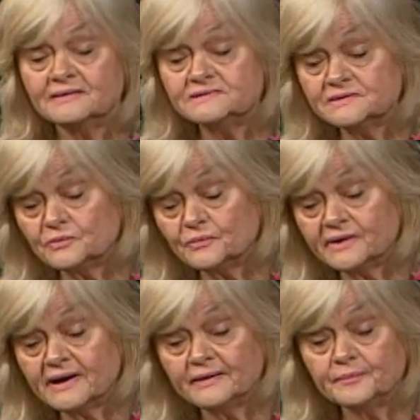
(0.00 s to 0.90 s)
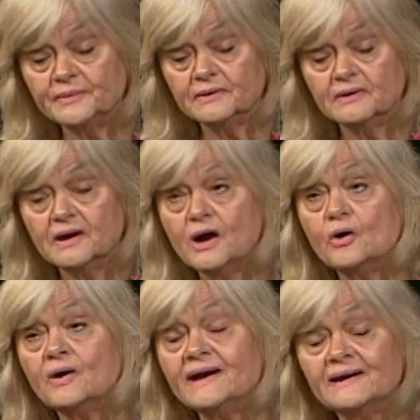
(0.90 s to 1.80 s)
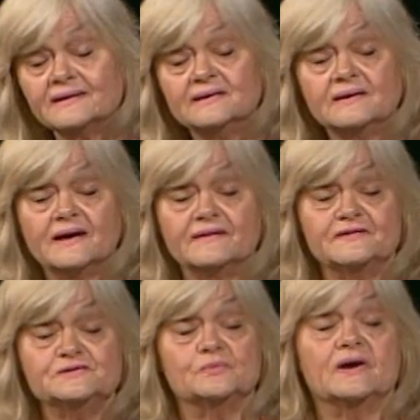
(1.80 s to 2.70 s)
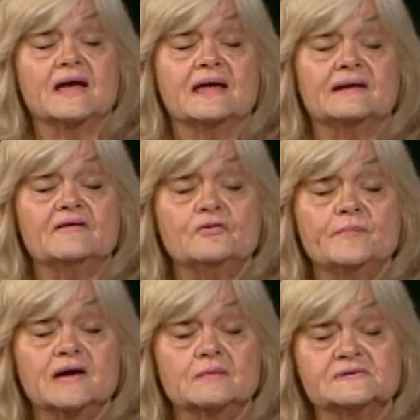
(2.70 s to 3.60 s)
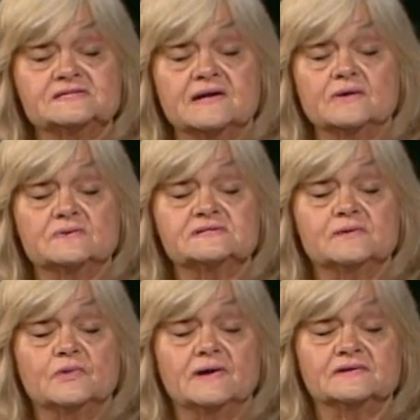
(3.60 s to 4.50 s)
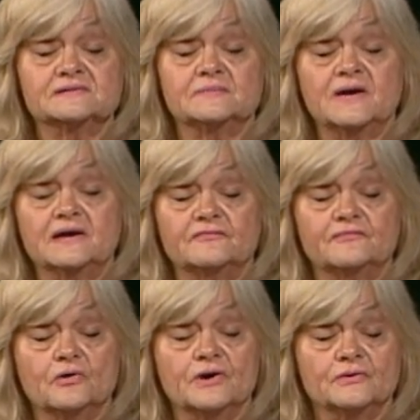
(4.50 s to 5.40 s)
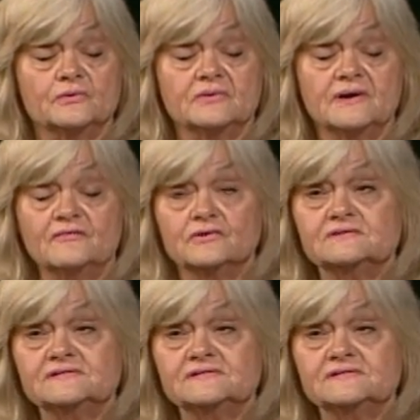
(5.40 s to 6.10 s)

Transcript: Let's see what we got up here. Oh, I got a kick out of this one. Never make a mistake when someone else can make it for you. Never.